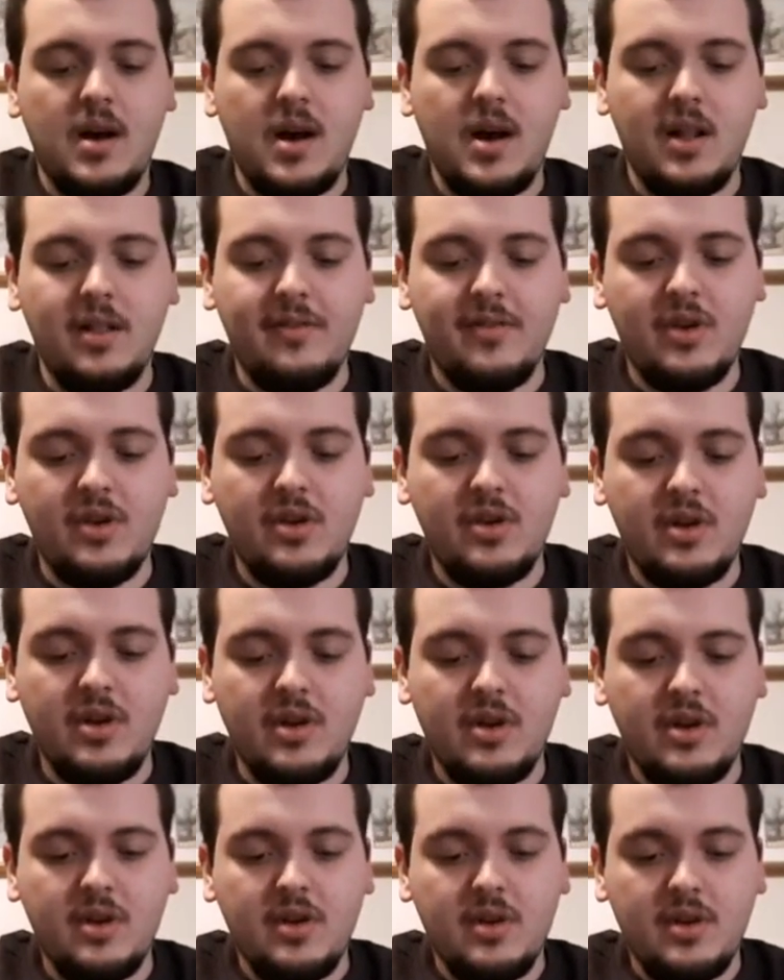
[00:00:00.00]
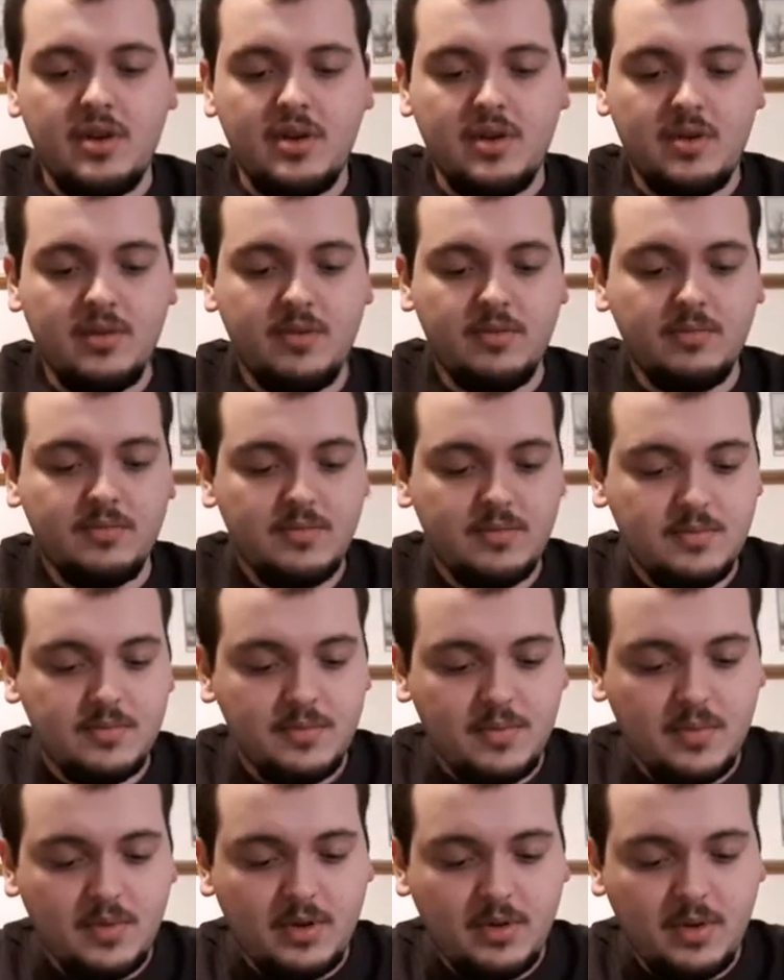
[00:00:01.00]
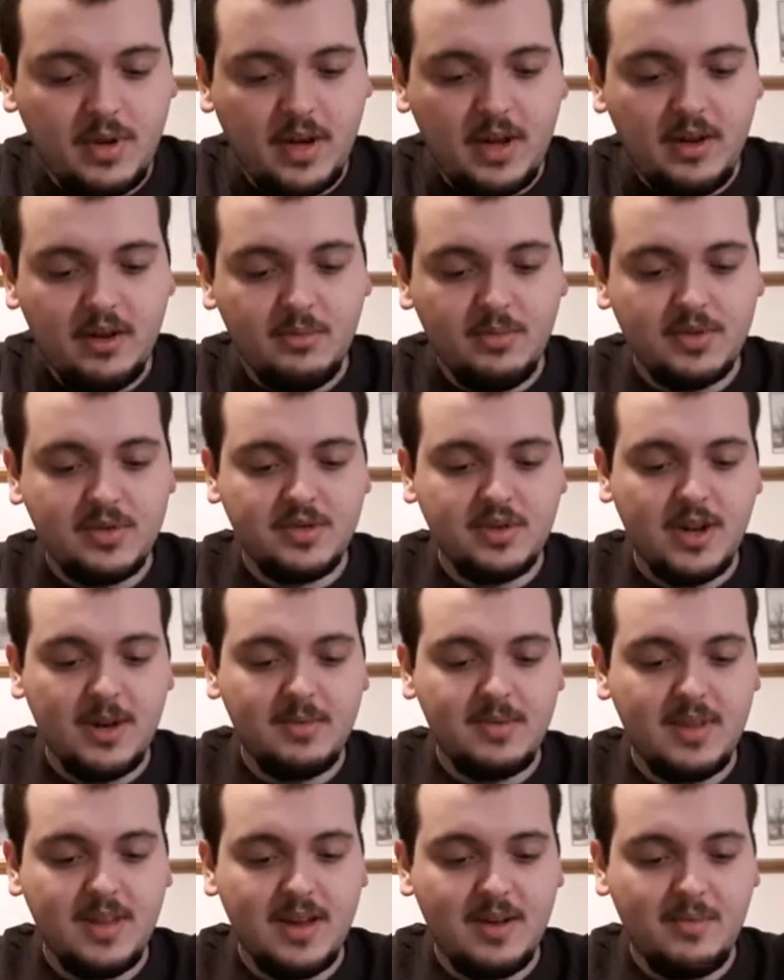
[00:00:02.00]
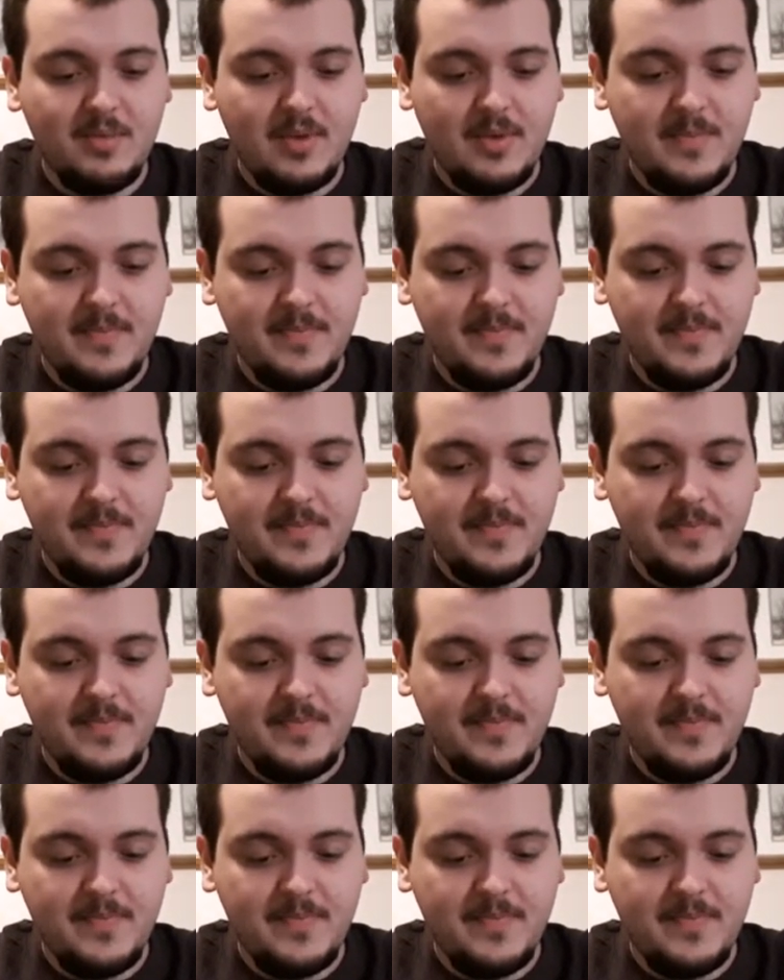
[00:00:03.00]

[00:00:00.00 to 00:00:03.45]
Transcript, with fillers: Oliver, oh, okay, I almost dropped that one.